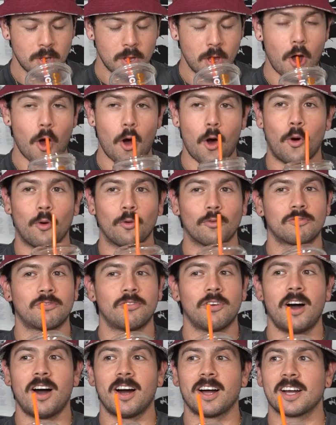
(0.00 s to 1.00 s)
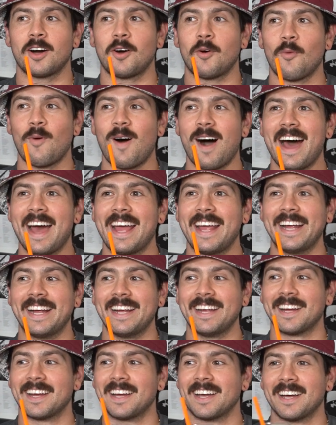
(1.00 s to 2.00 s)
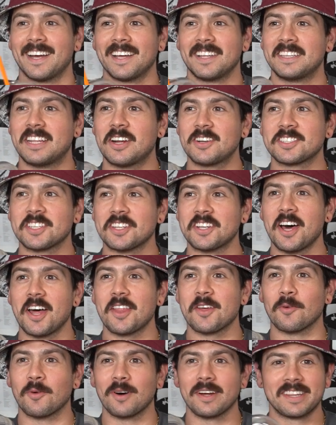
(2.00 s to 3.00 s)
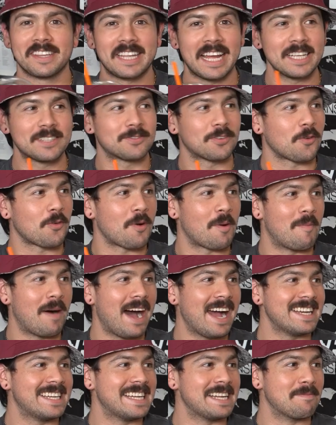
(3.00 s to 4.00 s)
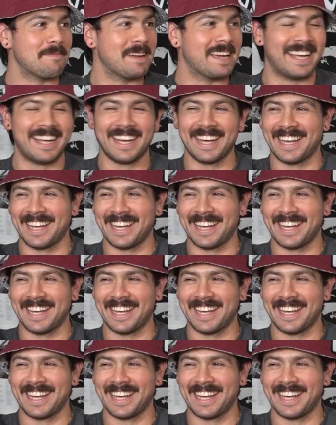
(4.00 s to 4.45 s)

Oh, fuck. Hawaii. There's another one. Thanks for reminding me.